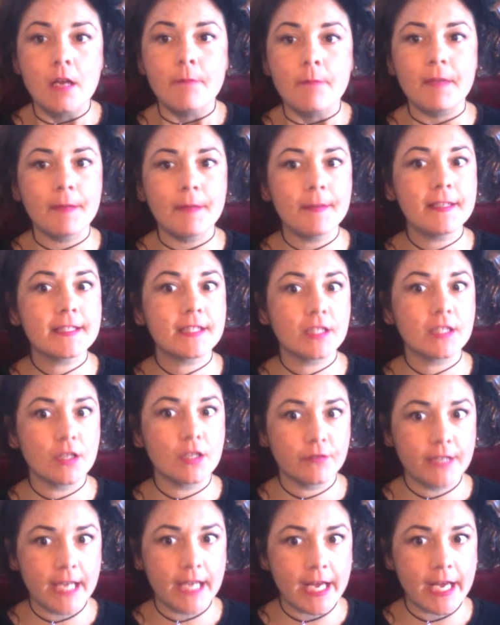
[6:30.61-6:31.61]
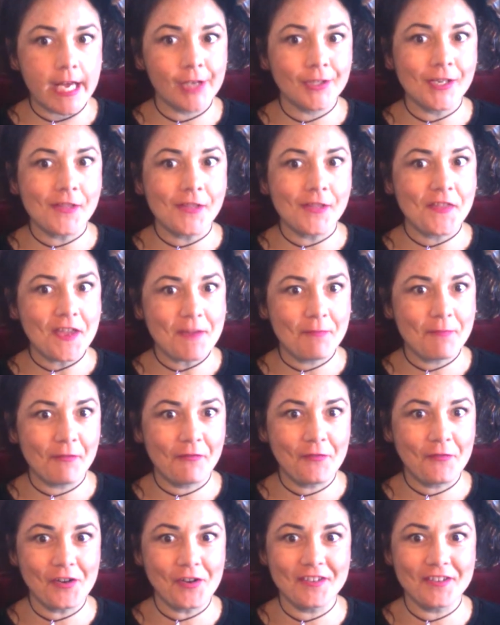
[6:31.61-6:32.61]
Maybe slow down and think
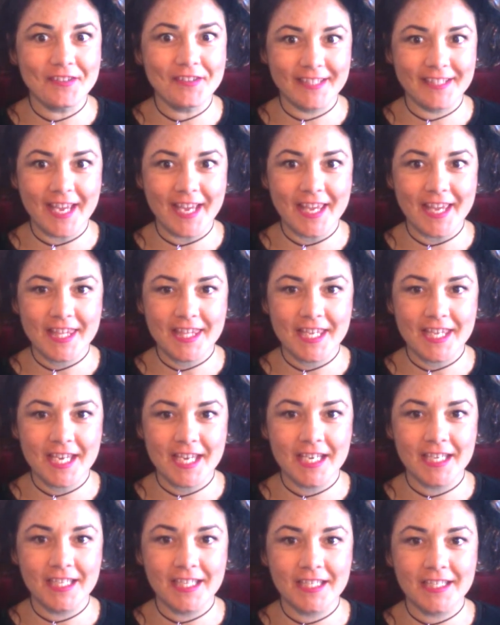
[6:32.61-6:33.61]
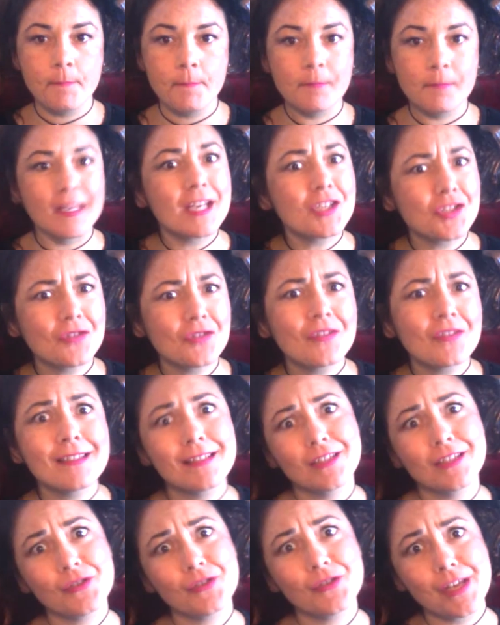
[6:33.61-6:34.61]
before you say things because you can
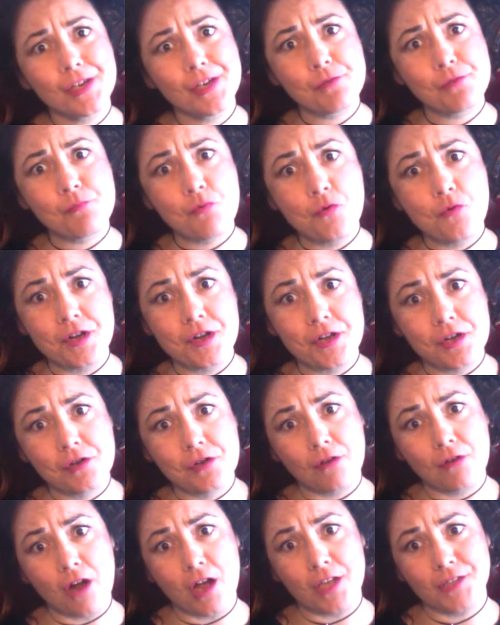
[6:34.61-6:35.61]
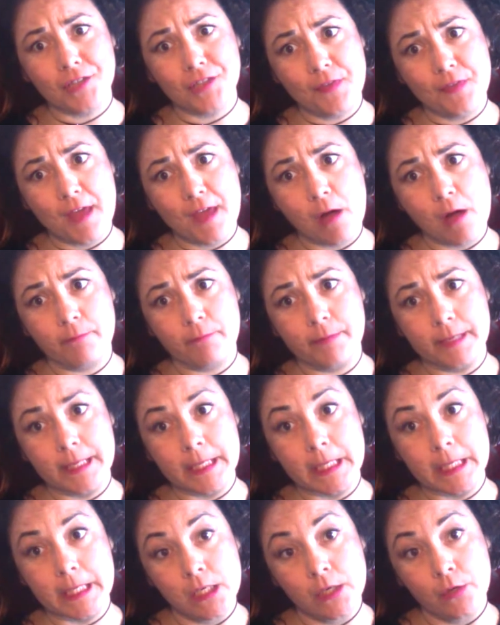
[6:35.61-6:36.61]
still get your point across without
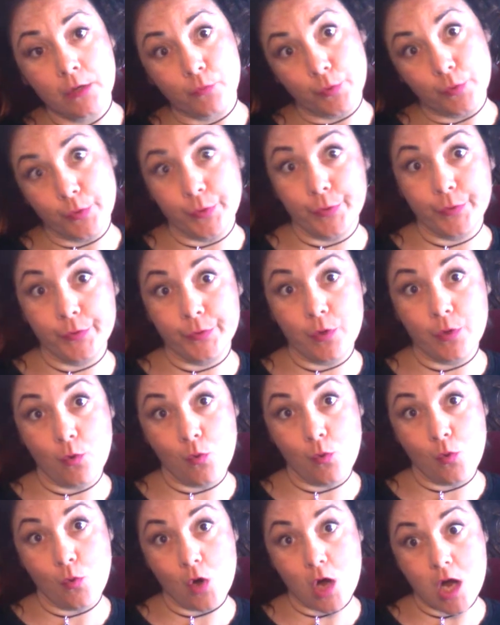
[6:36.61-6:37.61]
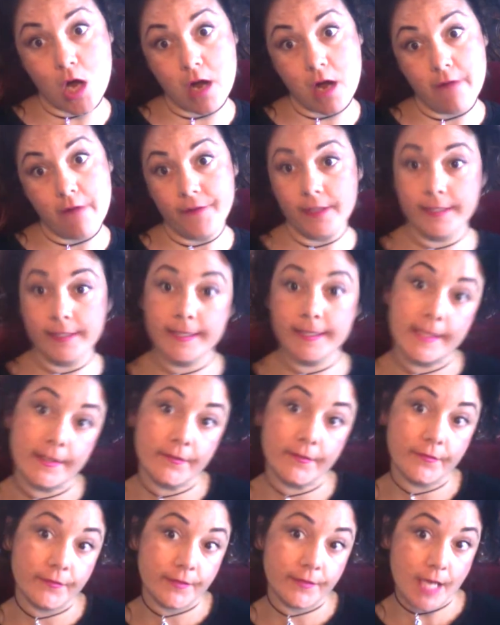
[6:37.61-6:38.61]
being rude or offensive
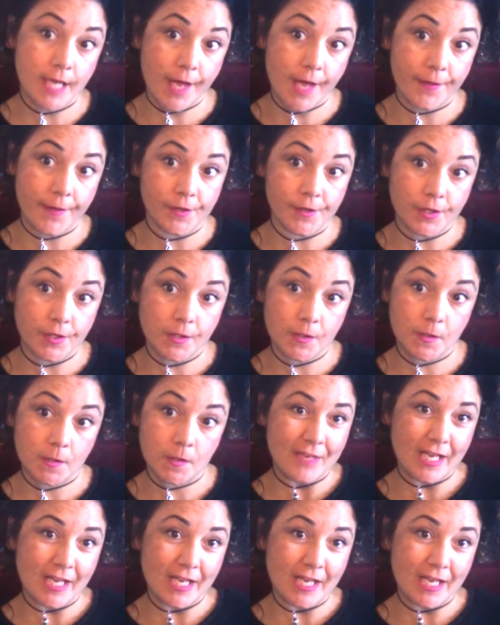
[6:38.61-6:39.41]
to others.